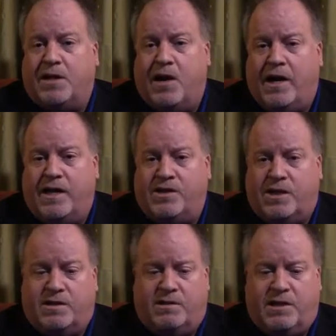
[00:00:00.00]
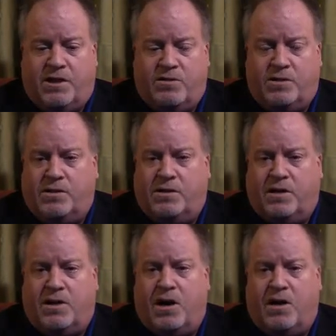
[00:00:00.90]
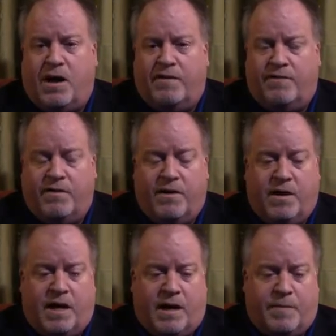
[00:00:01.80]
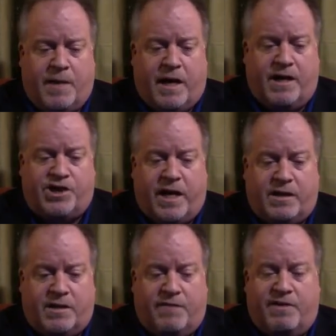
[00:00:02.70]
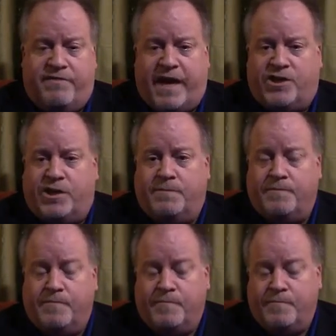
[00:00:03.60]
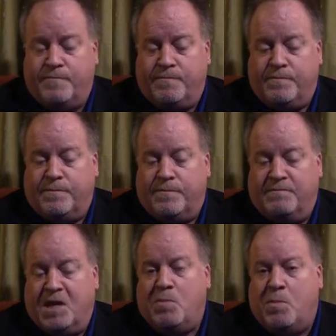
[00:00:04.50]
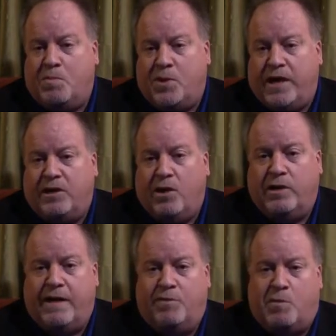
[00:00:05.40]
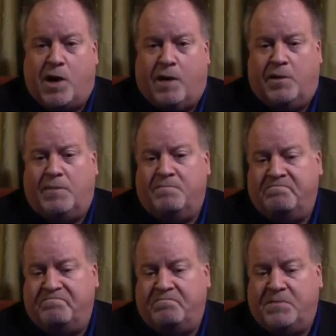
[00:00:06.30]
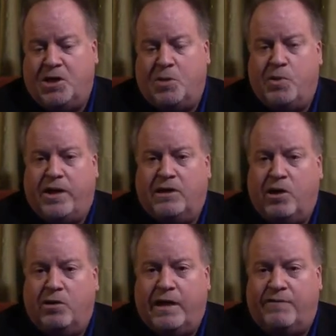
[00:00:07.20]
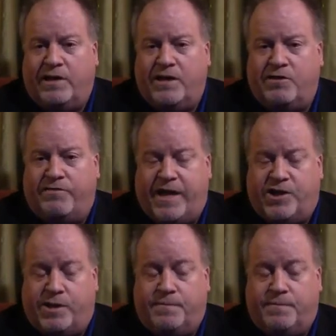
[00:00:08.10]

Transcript: on it just to guard off any chance of infection. Pretty low level problem, pretty low level intervention.